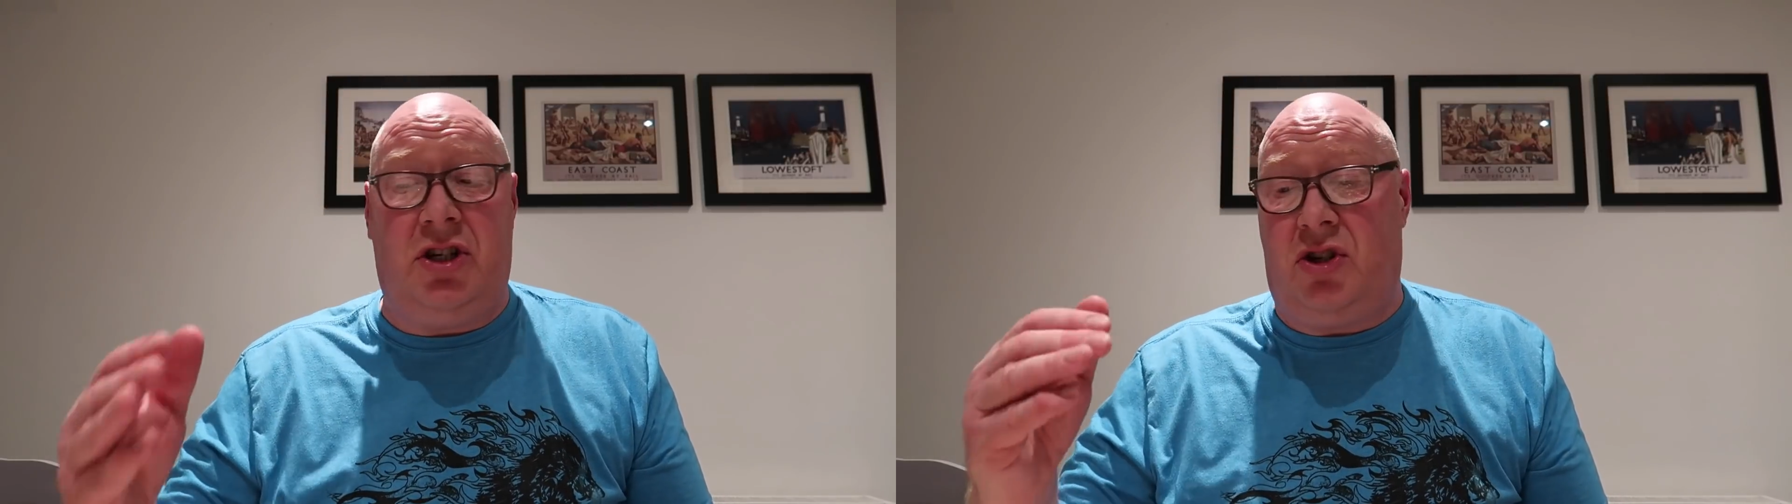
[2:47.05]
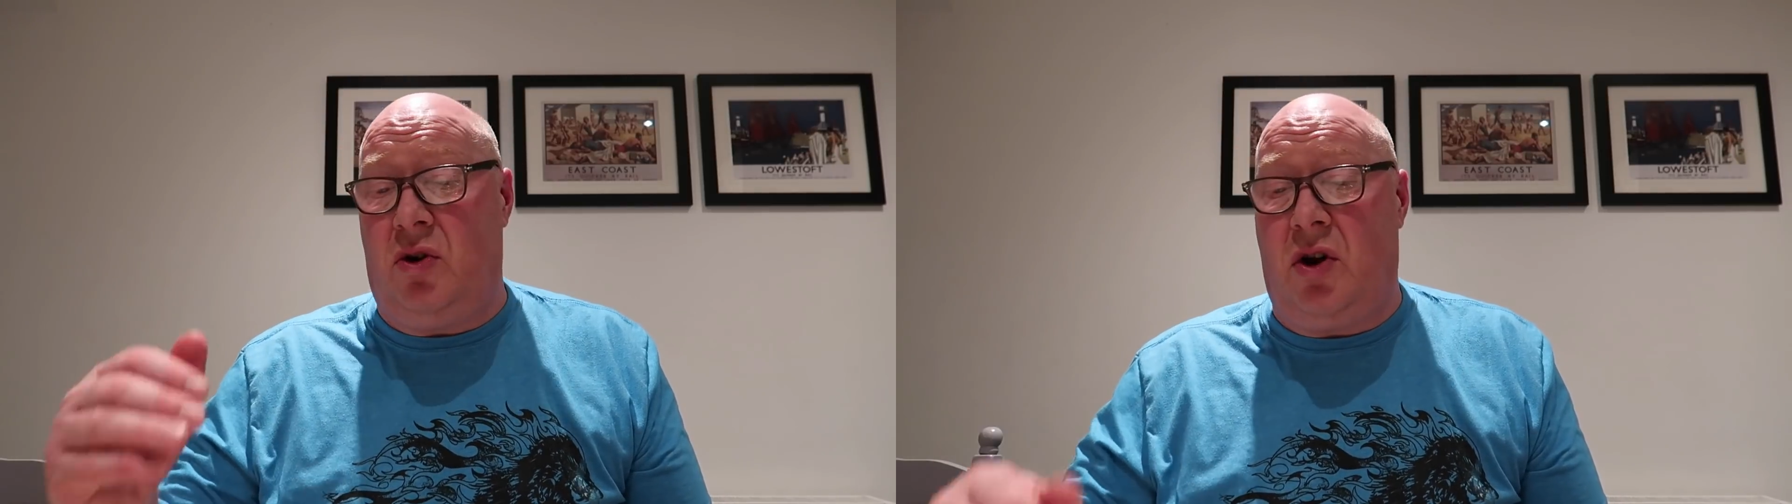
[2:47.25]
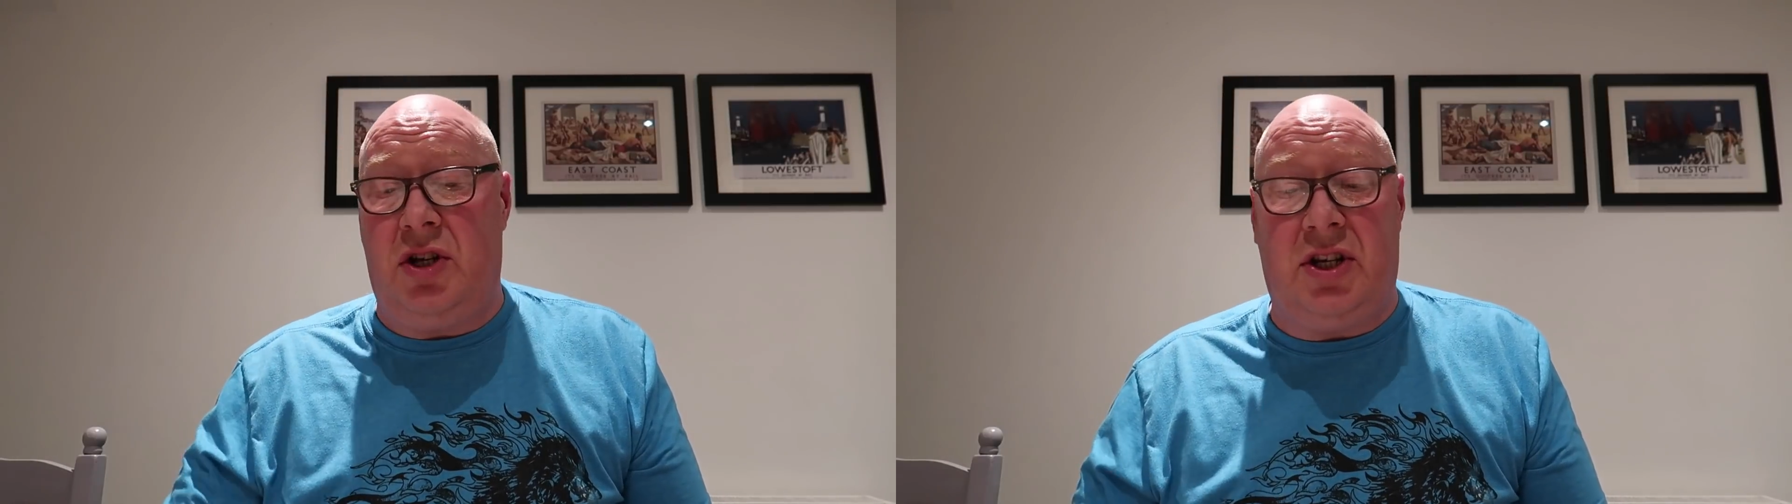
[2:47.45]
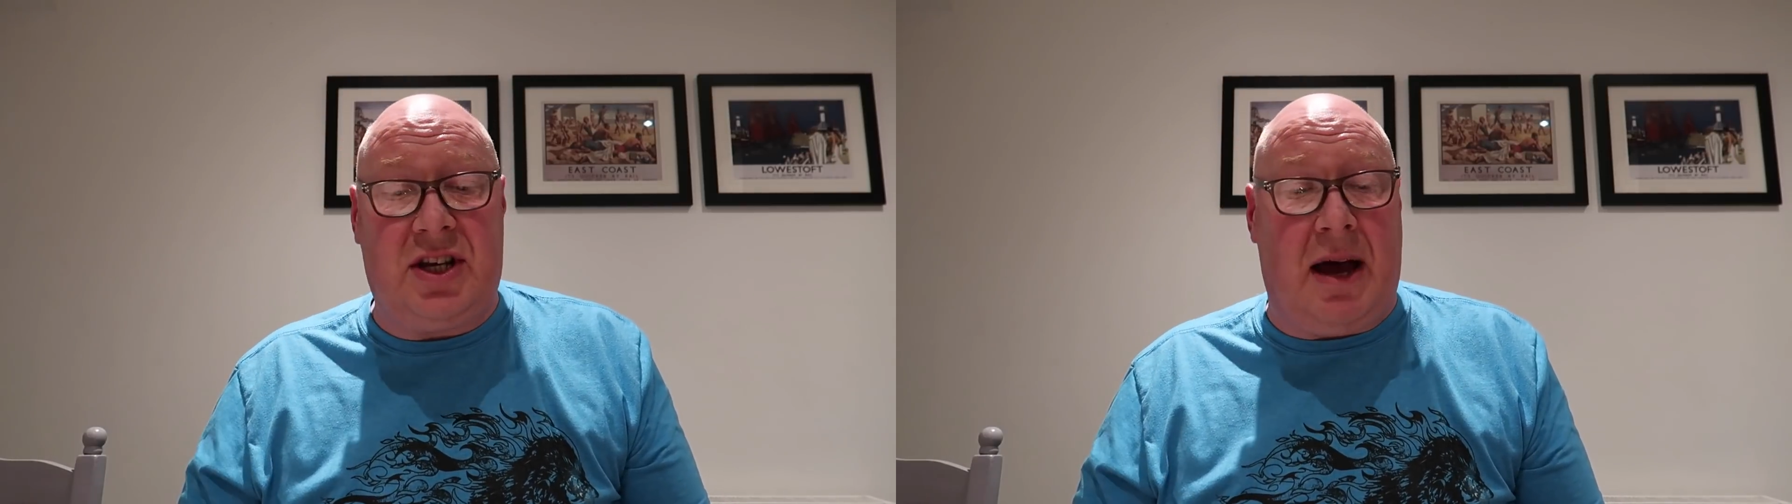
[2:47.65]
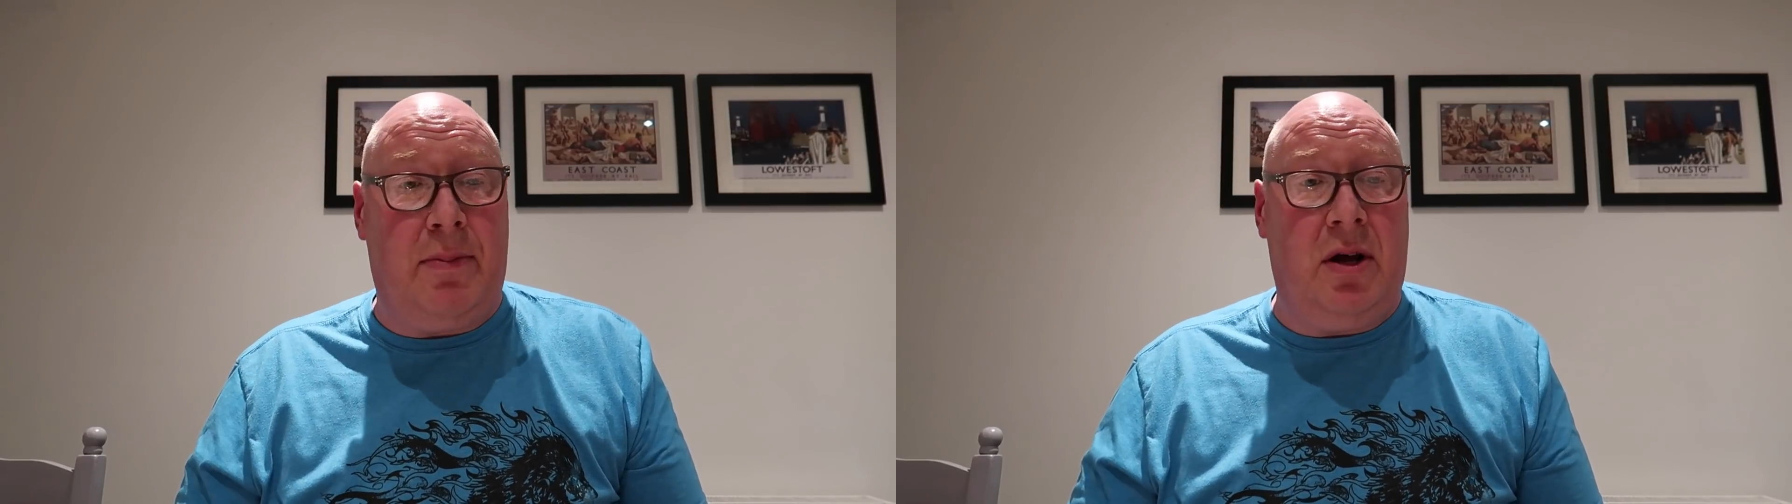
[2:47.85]
you're stuck on your
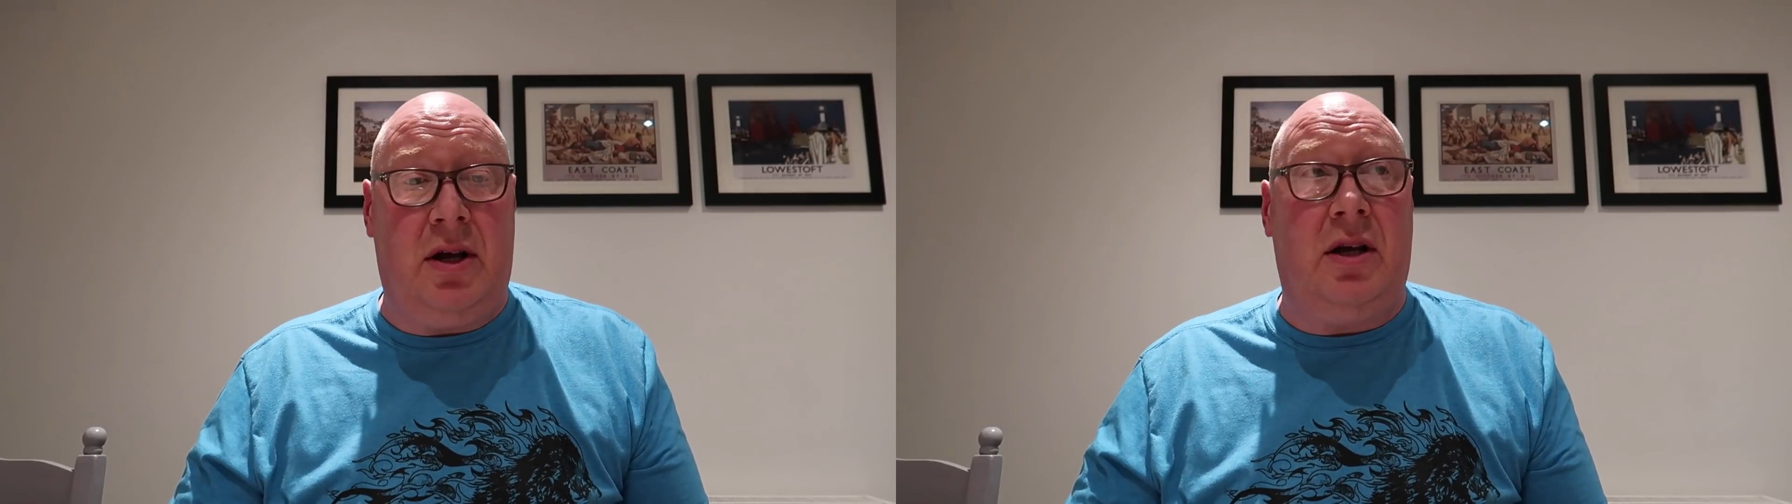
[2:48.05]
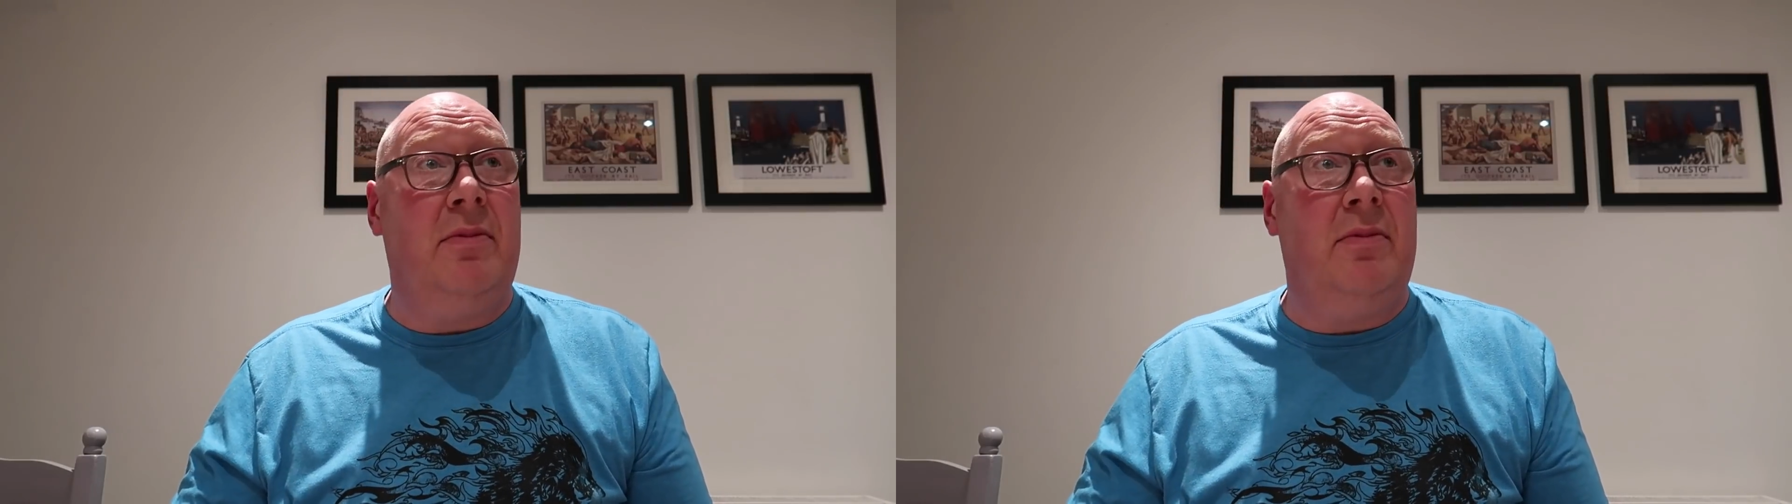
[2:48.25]
tablet.